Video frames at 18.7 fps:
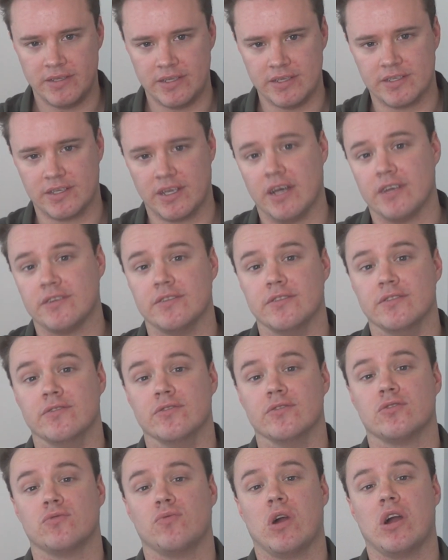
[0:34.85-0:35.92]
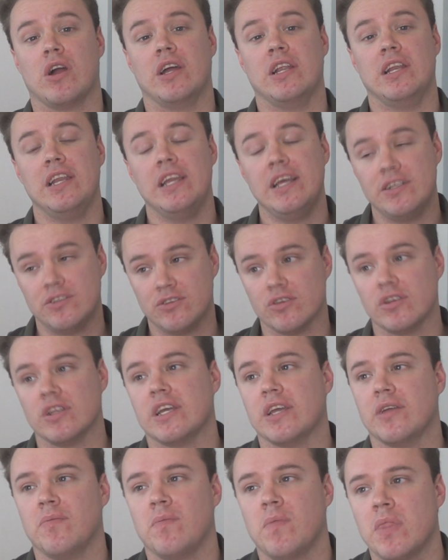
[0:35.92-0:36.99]
discussions where I
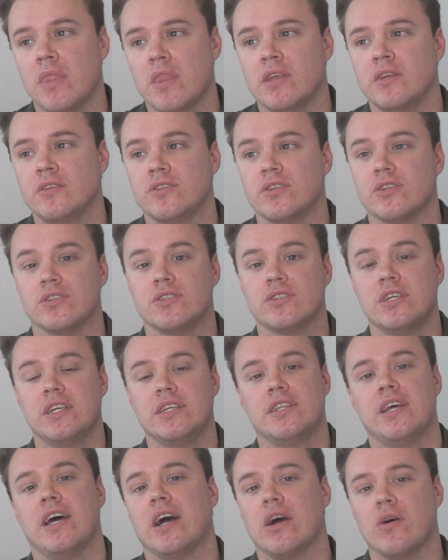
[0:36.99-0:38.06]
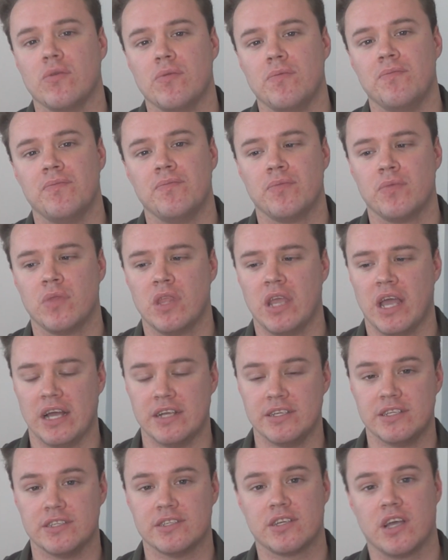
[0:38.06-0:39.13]
literally just sit down
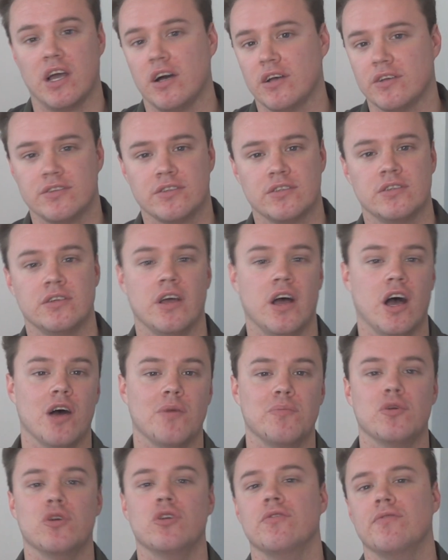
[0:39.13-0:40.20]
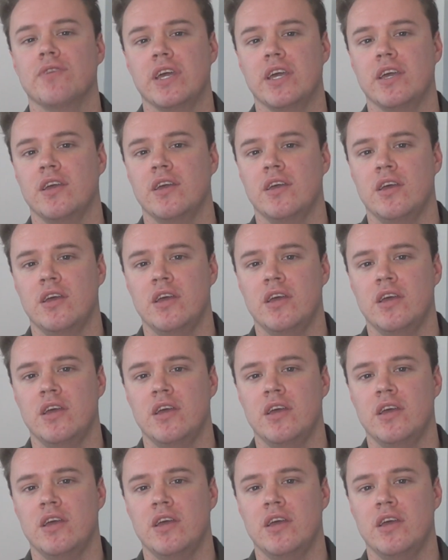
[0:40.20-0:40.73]
and discuss a movie